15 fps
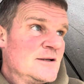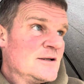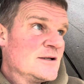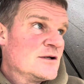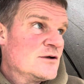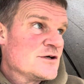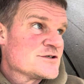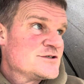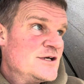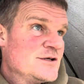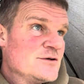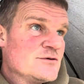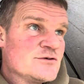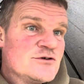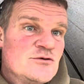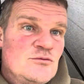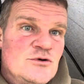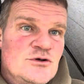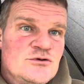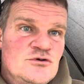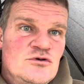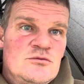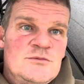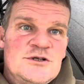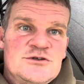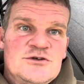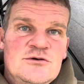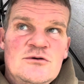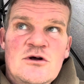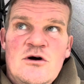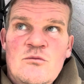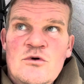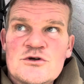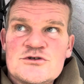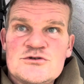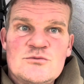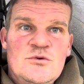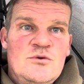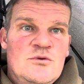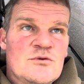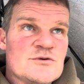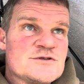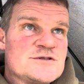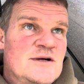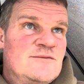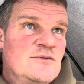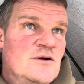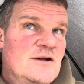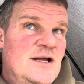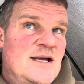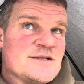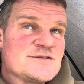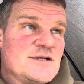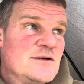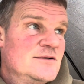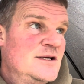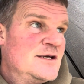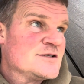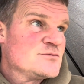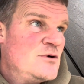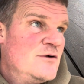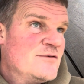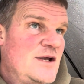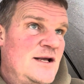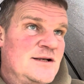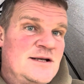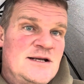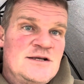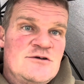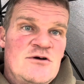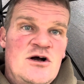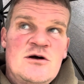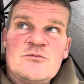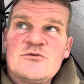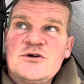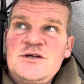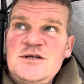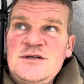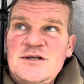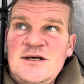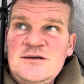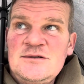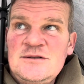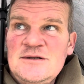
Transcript: And like I say, you can do what you'd normally do, like watch the water and stuff like that. So yeah, it's worth getting it in your armoury, In